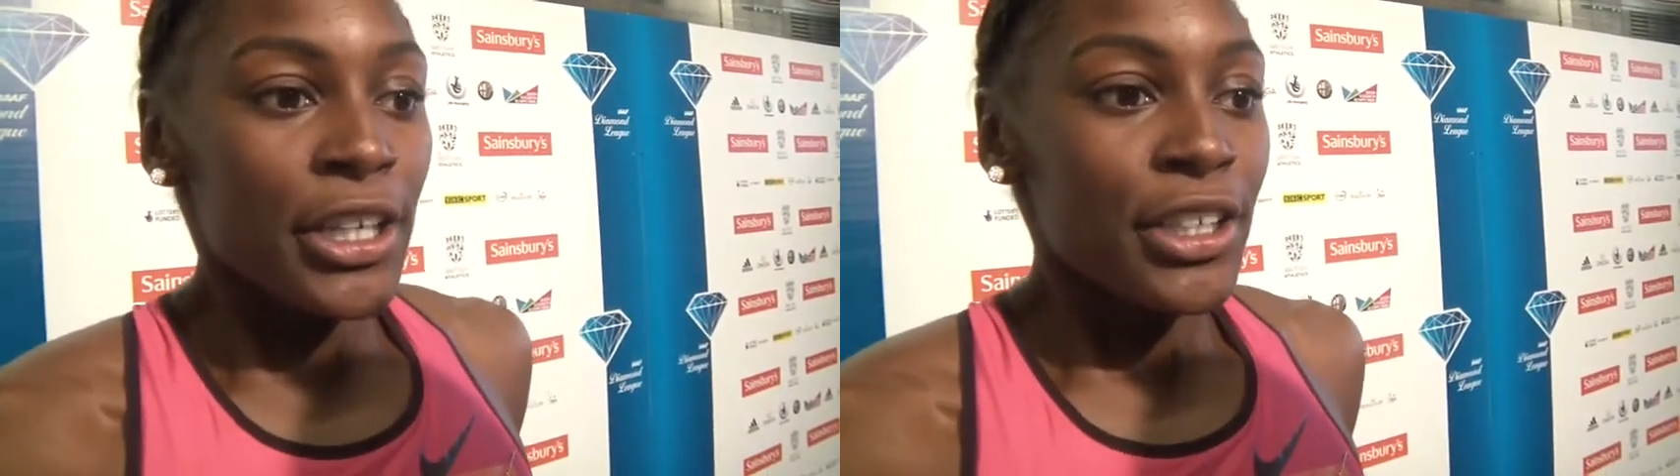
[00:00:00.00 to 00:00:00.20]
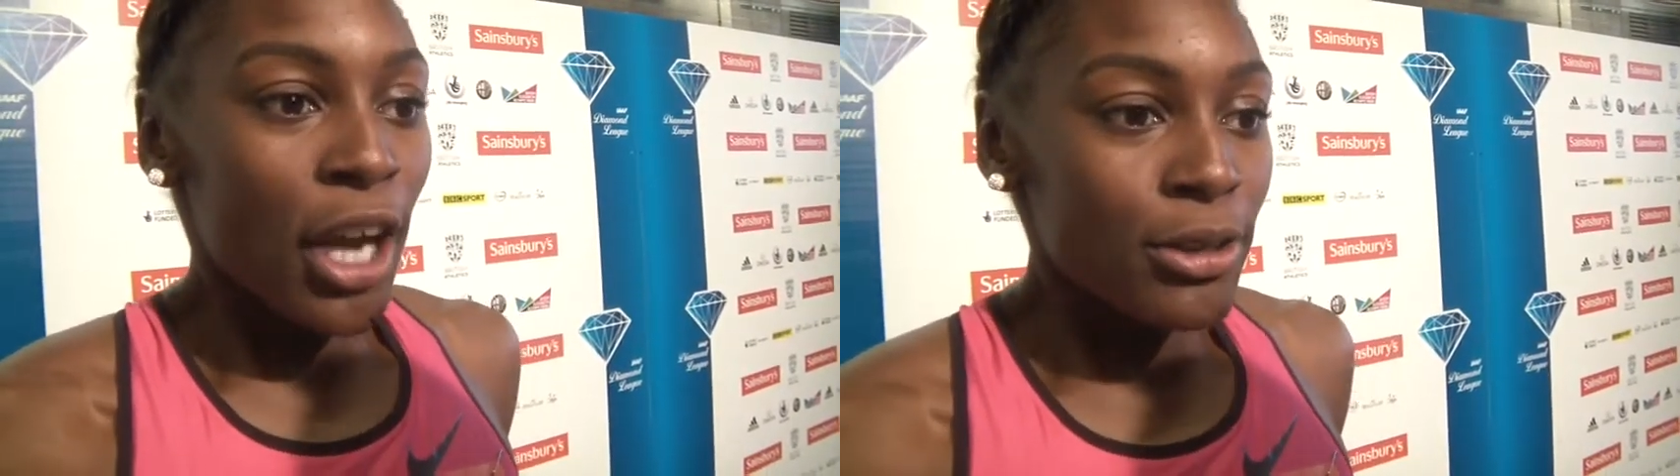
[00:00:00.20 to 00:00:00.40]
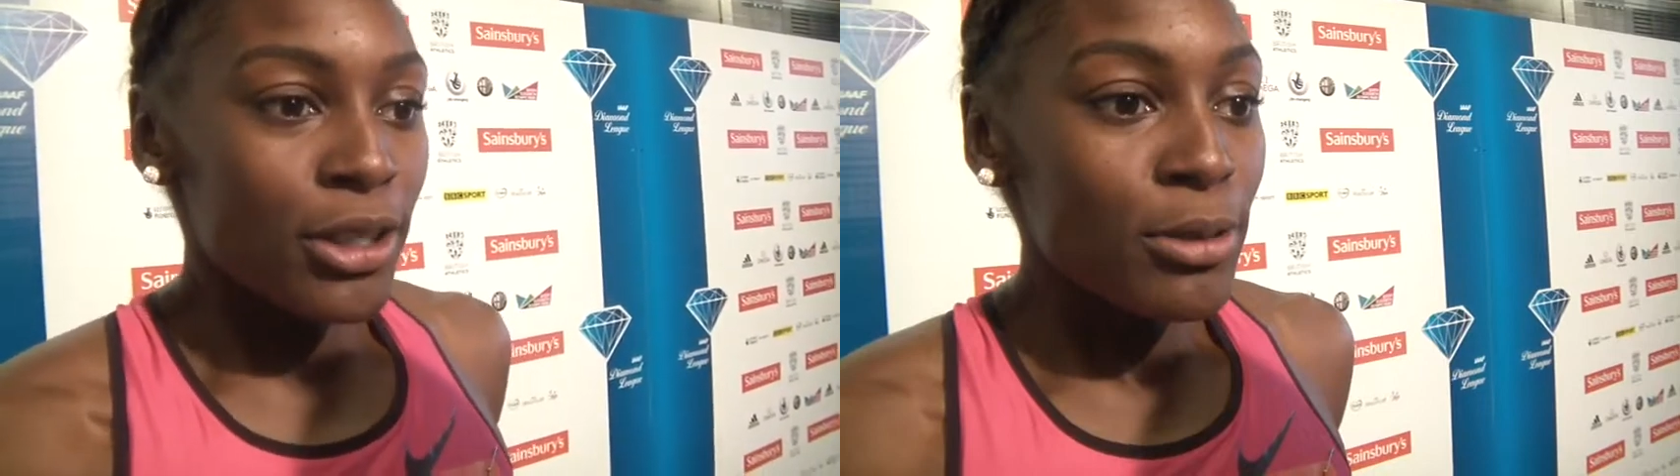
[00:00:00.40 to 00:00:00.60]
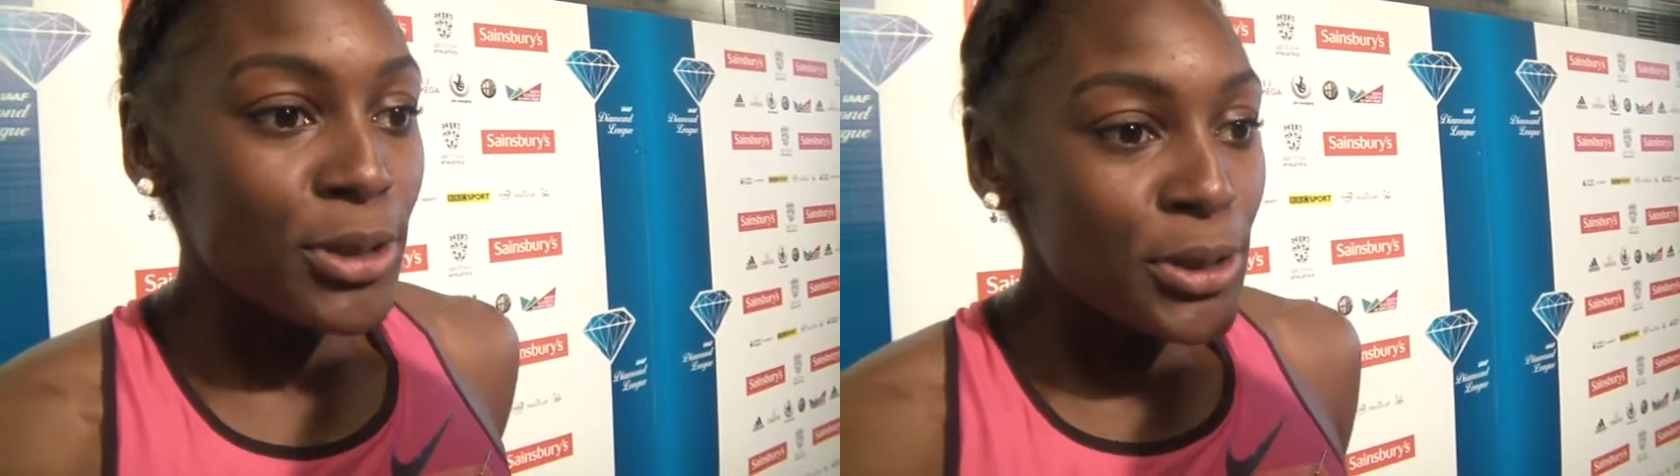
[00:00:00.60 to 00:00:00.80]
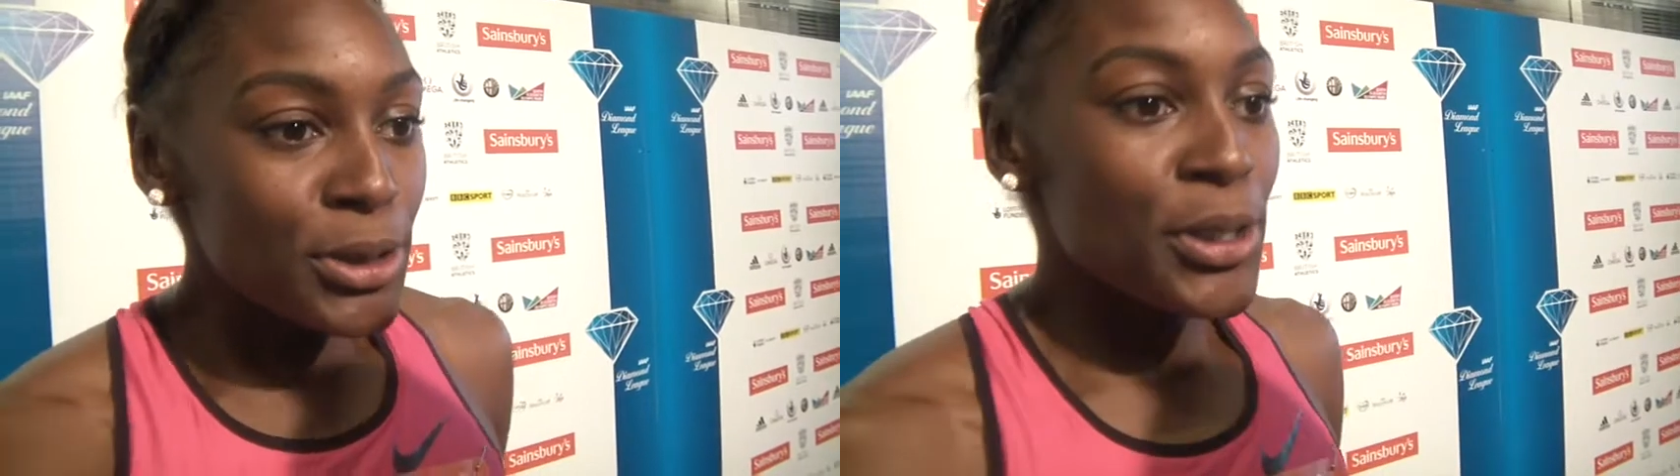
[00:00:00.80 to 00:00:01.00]
You know, don't
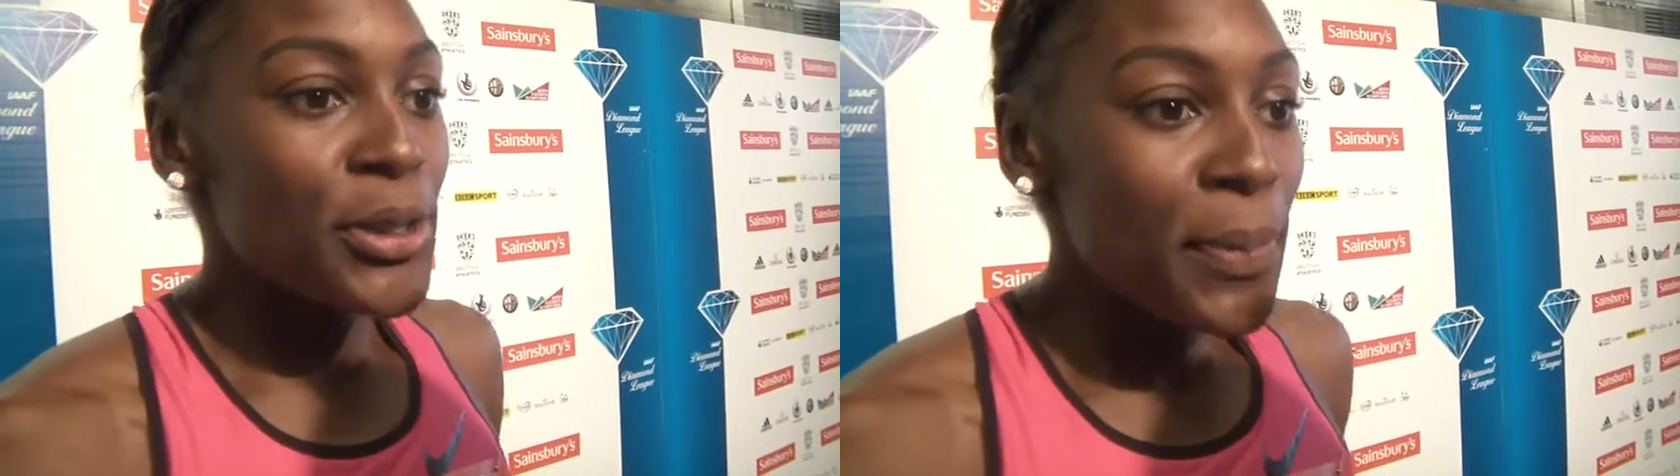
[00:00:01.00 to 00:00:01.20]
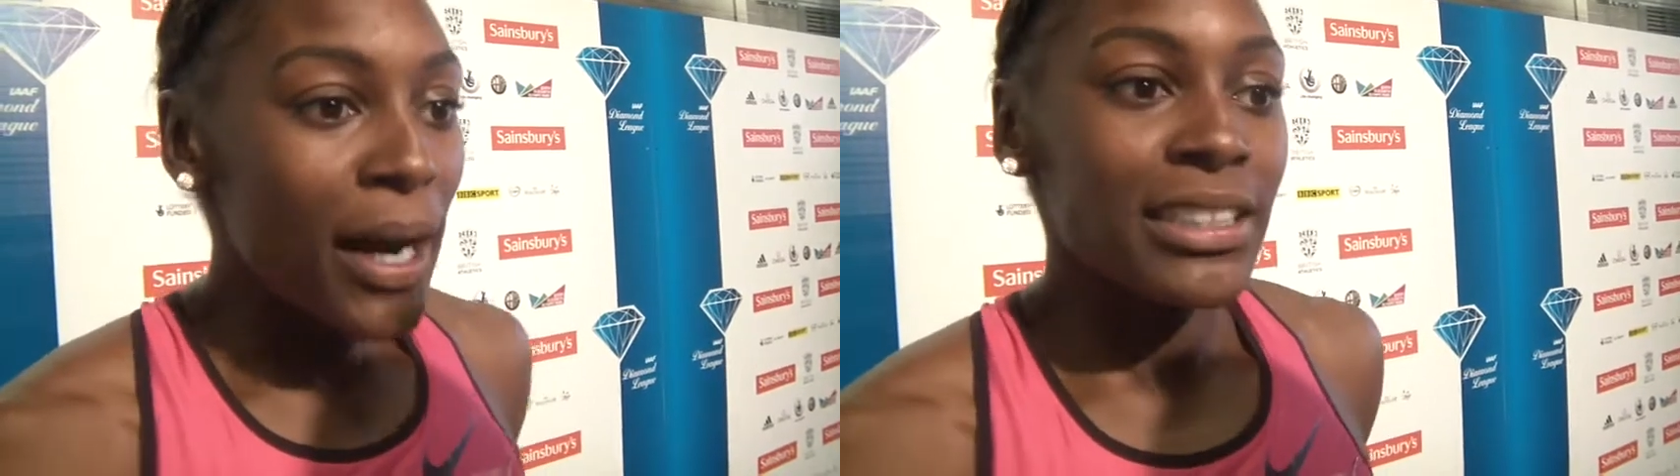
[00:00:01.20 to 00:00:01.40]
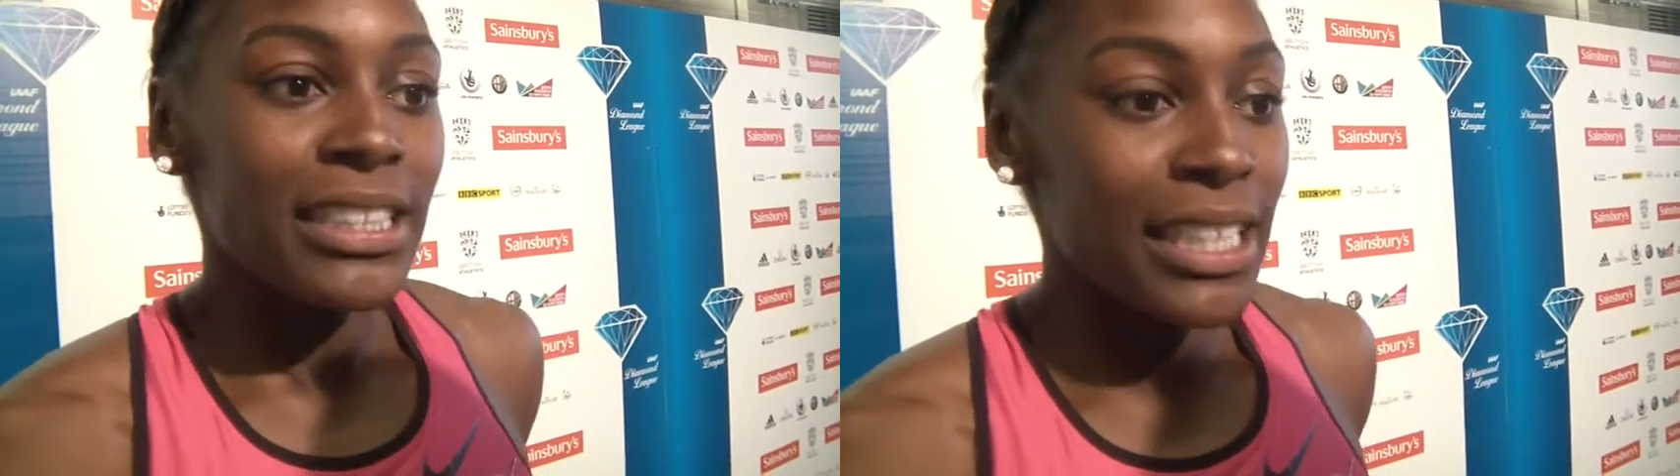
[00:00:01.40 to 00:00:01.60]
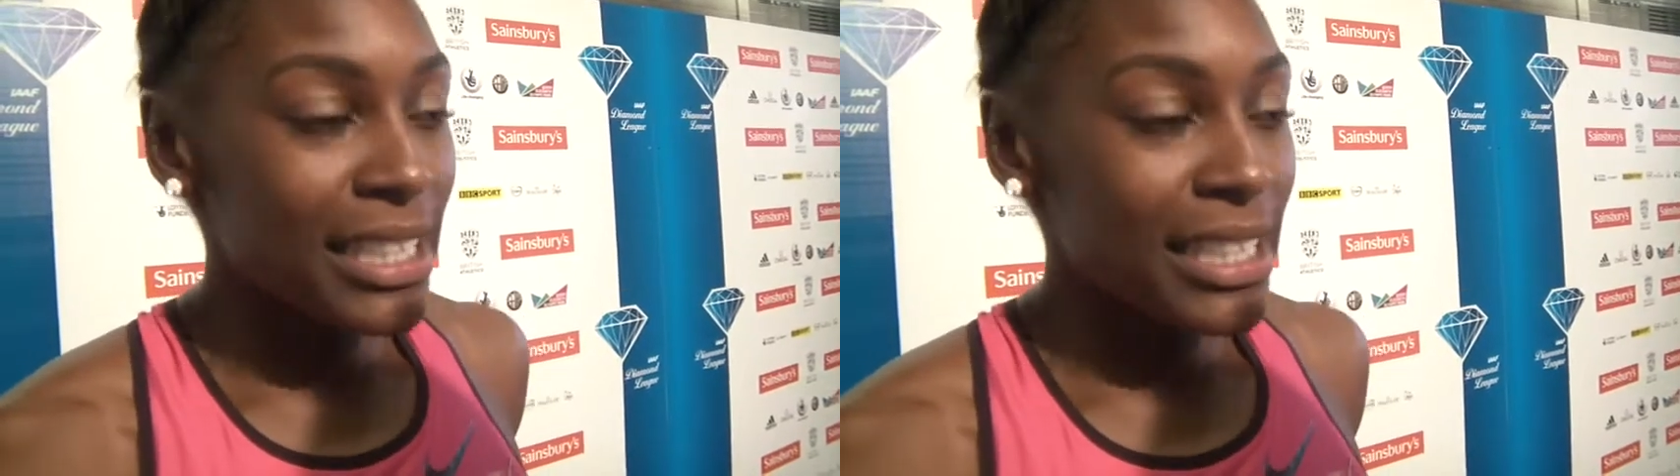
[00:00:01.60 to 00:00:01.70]
do too much.